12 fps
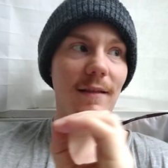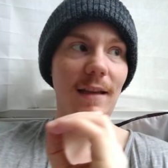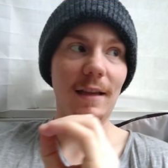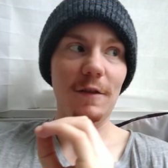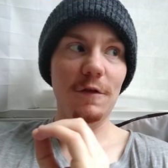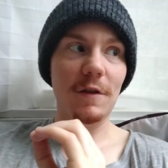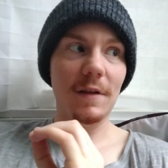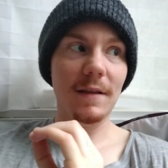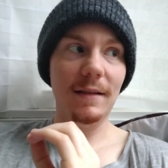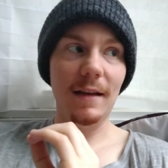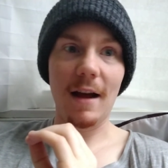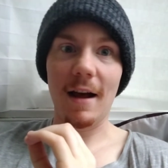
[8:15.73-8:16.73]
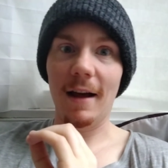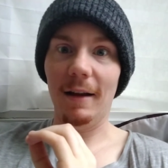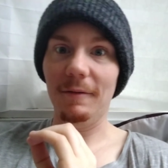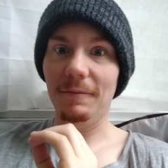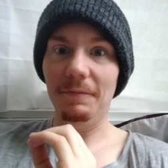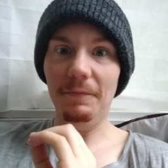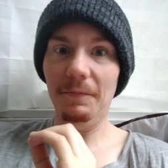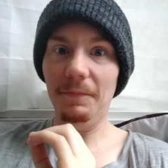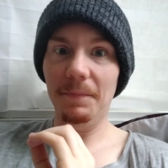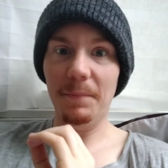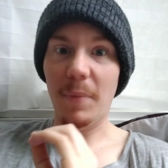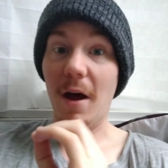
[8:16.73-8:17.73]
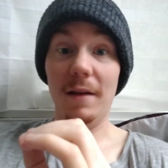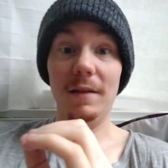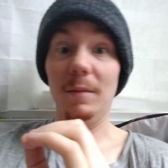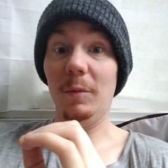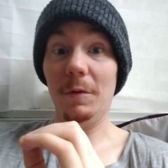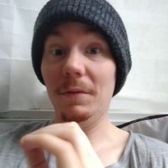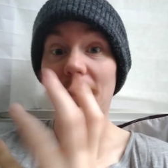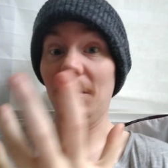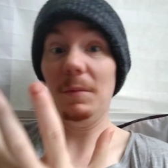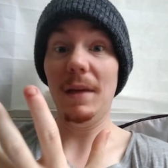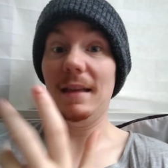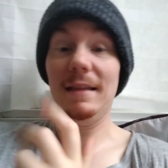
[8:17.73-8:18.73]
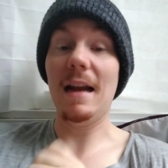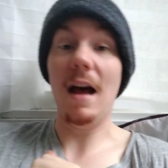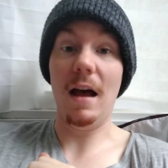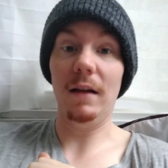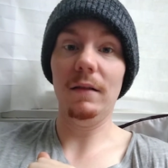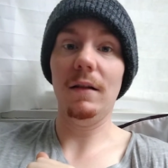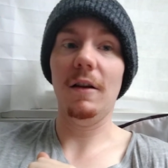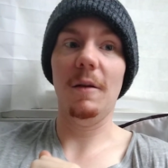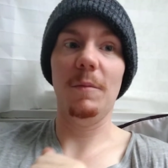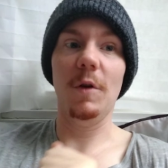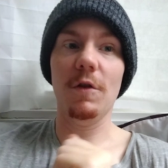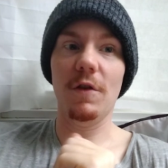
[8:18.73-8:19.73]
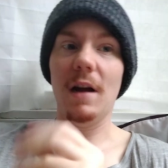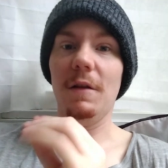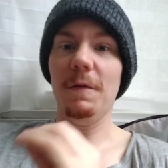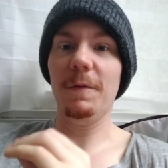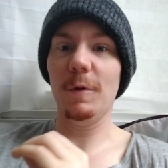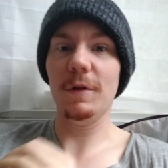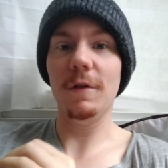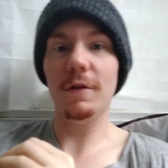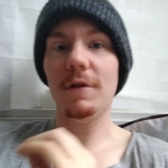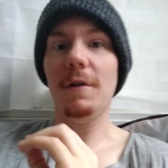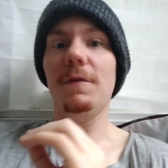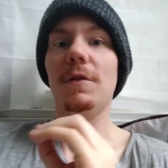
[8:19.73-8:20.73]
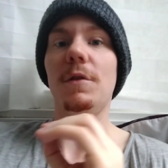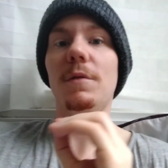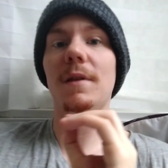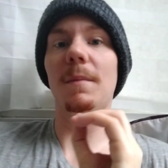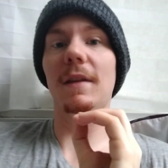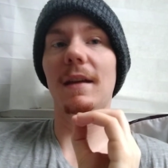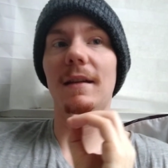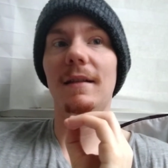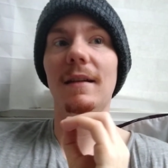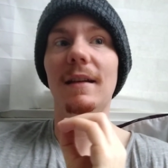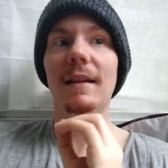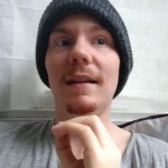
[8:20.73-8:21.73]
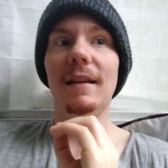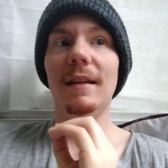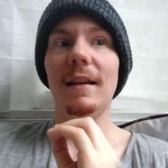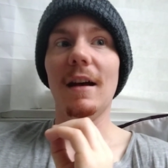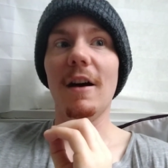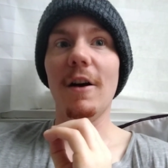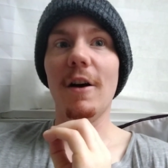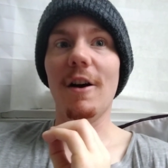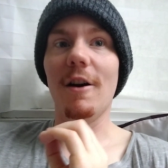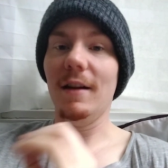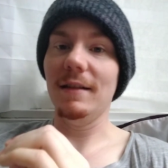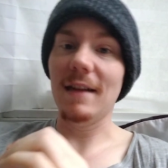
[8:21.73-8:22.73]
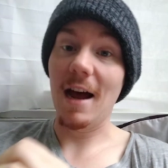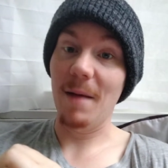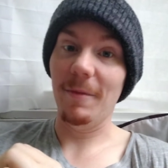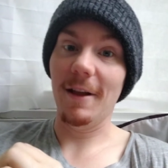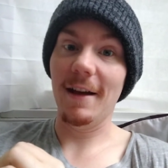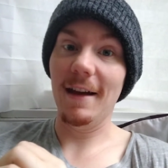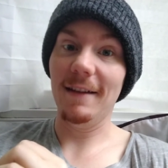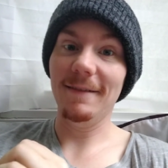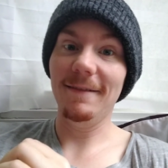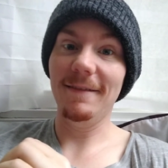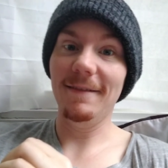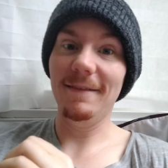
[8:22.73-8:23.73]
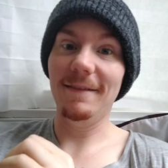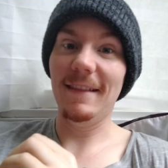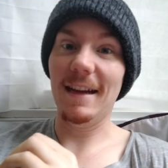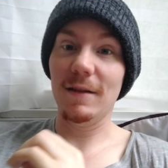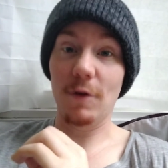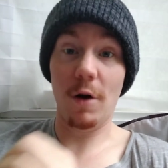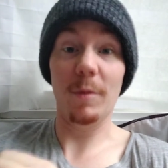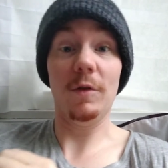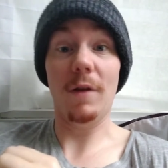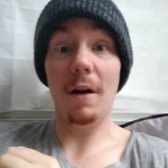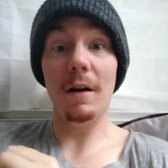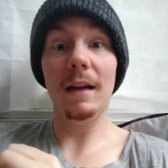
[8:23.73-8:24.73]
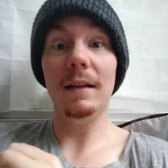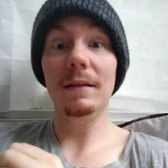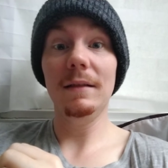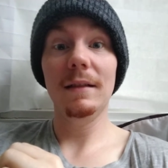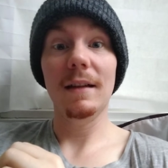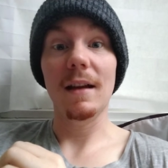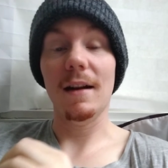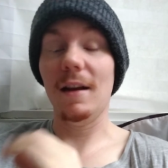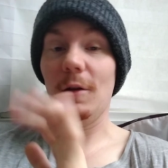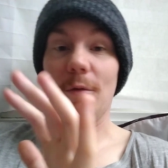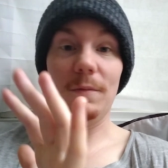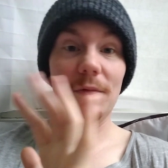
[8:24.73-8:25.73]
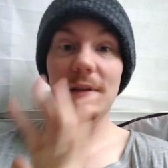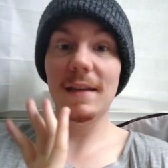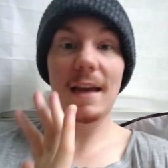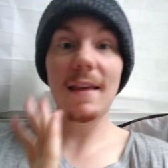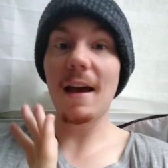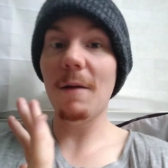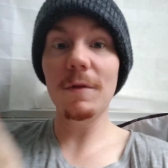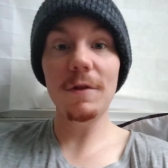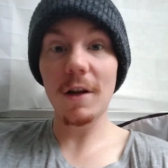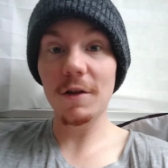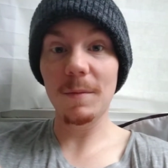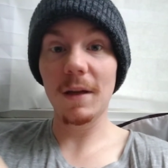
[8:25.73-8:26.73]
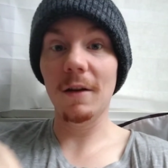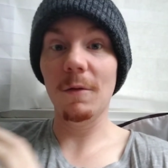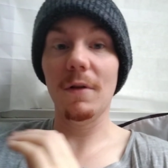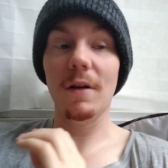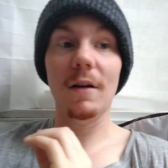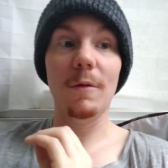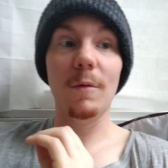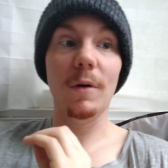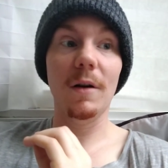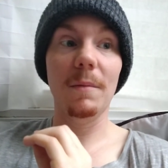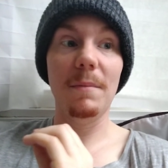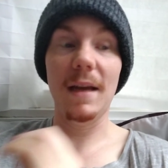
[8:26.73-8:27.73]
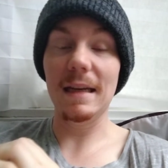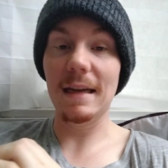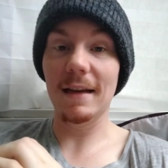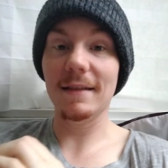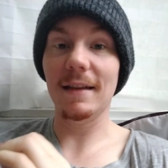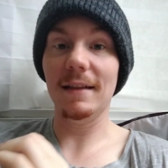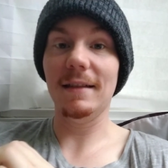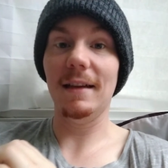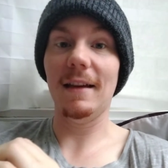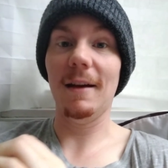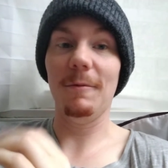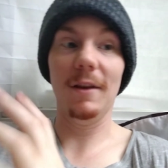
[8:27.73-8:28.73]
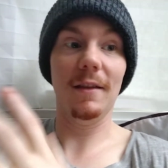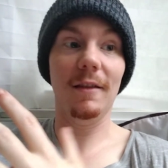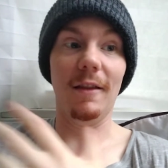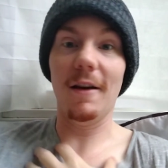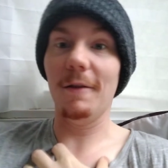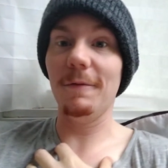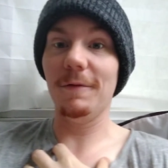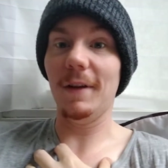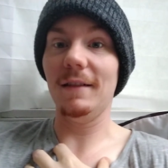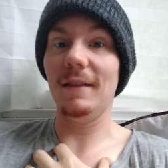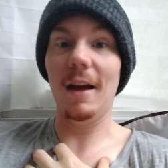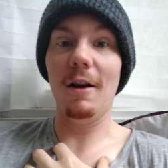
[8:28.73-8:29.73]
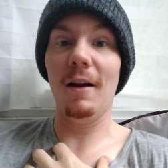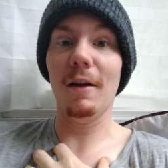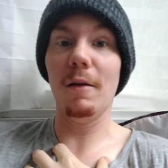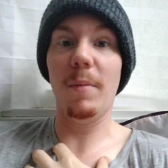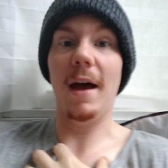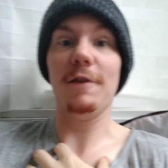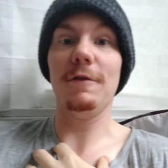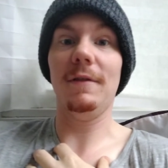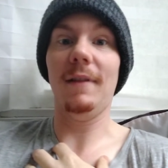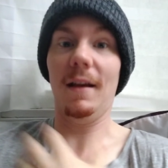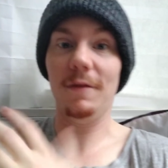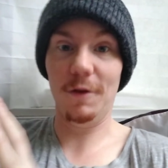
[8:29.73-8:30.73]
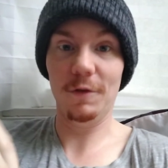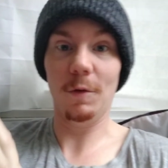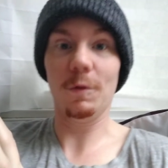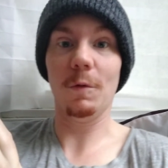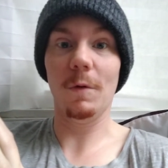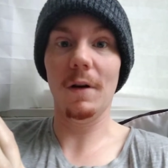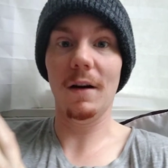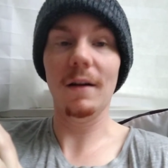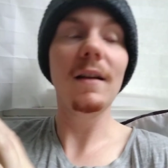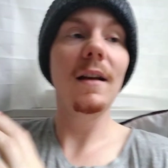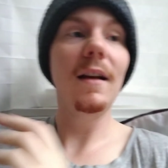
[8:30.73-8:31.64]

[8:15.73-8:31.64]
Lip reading: It's just not possible. It's not. You're trying to force yourself to do something on a timeline that is arbitrary. And I don't say that with judgment or meanness. I say that with love and caring and compassion as your social worker,